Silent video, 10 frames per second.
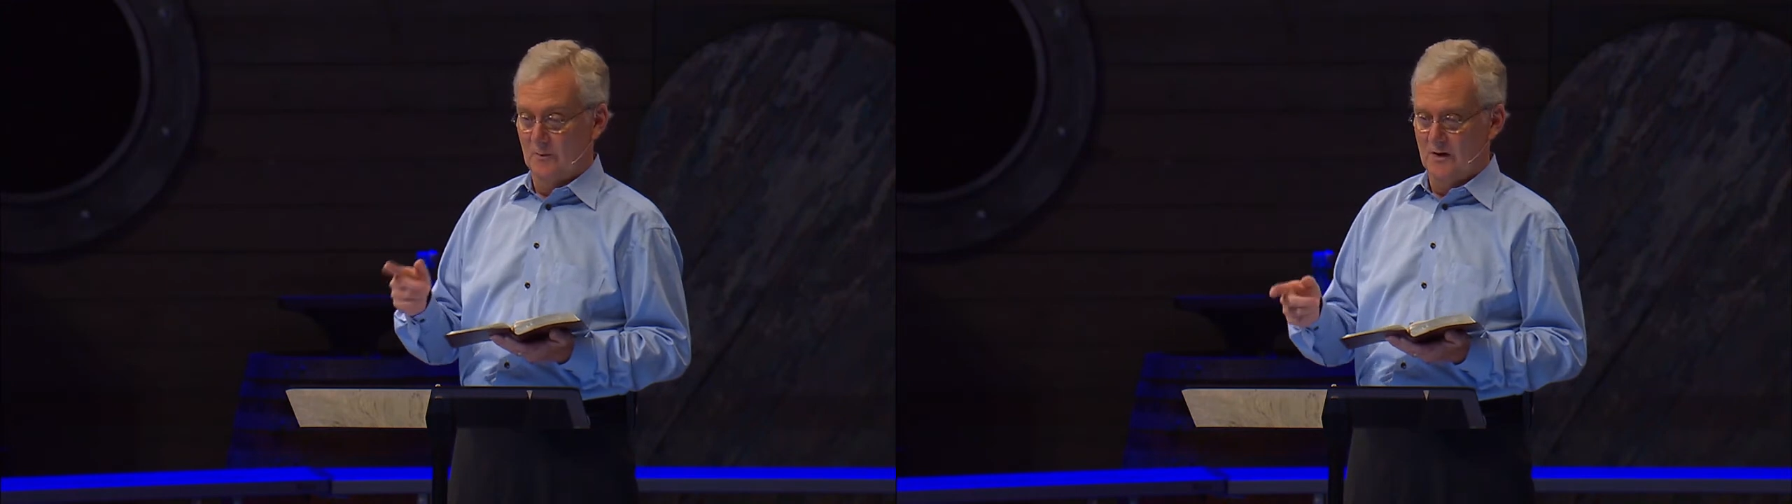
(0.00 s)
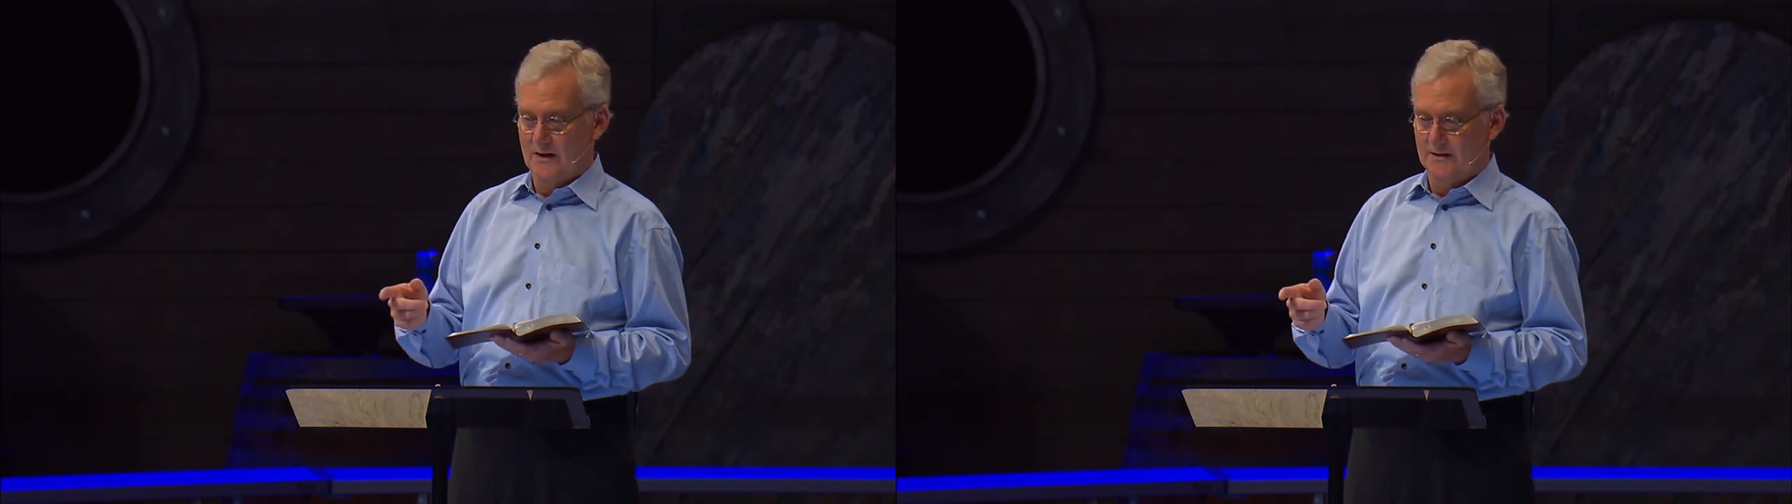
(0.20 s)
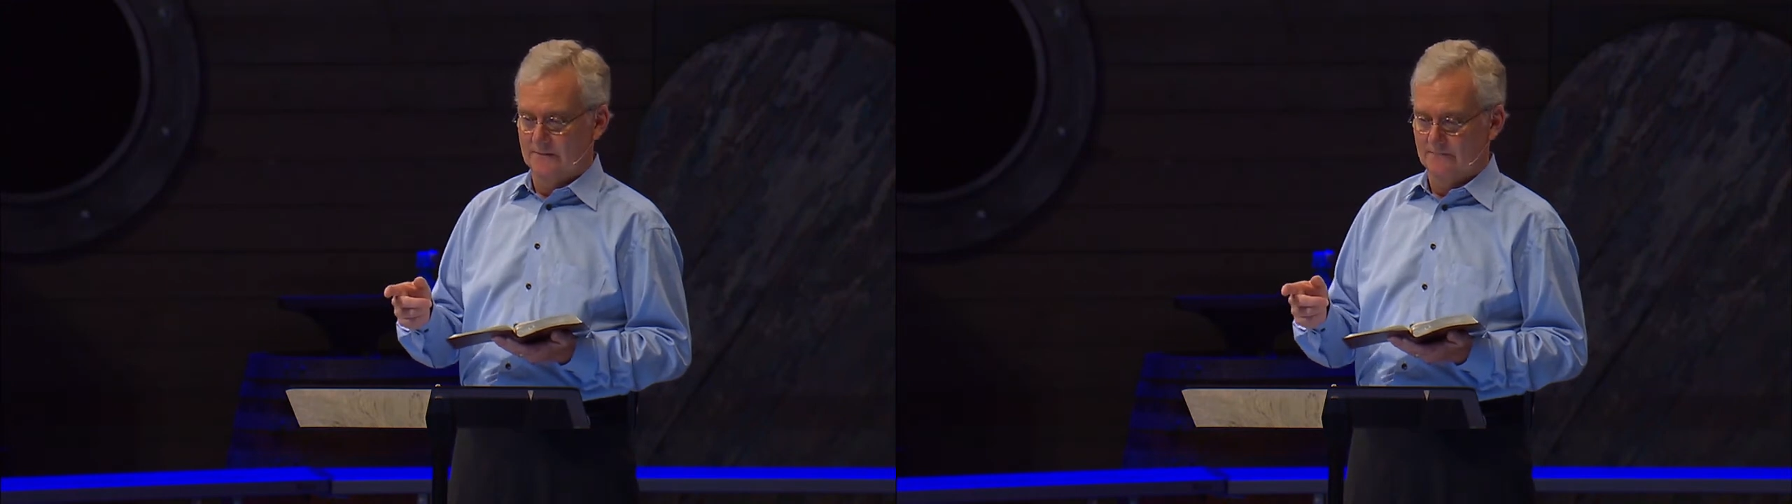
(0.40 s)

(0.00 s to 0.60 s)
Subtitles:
praying.